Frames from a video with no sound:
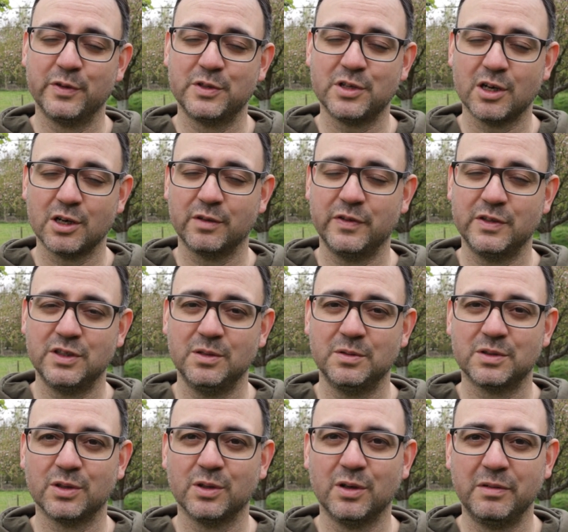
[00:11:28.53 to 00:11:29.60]
photography
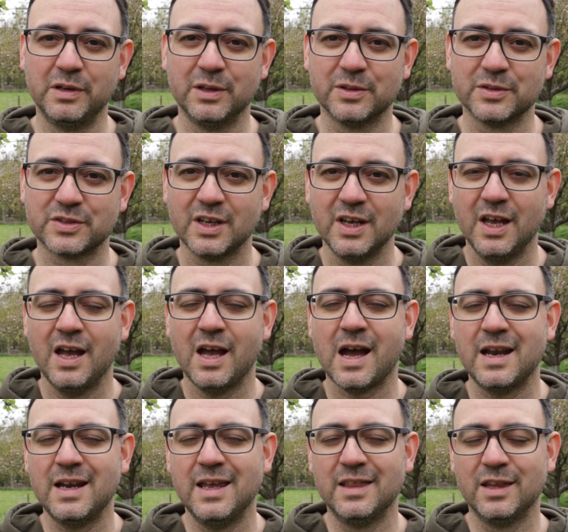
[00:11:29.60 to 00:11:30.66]
tutorials
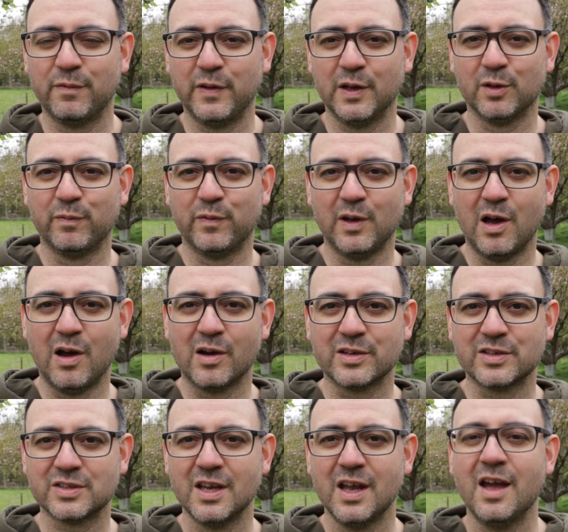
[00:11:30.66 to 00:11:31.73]
and in the field
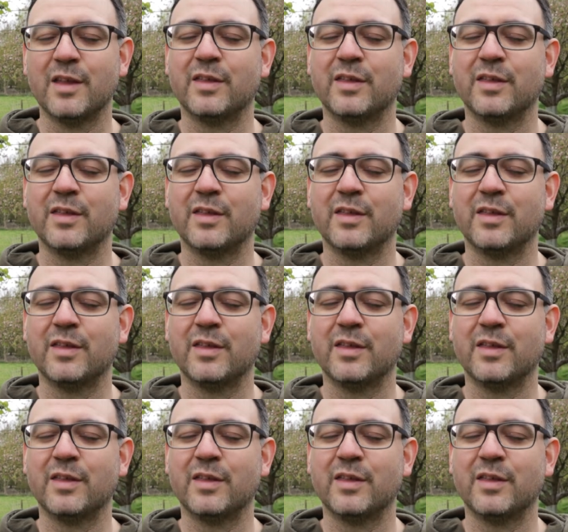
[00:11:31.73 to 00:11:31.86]
vlogs.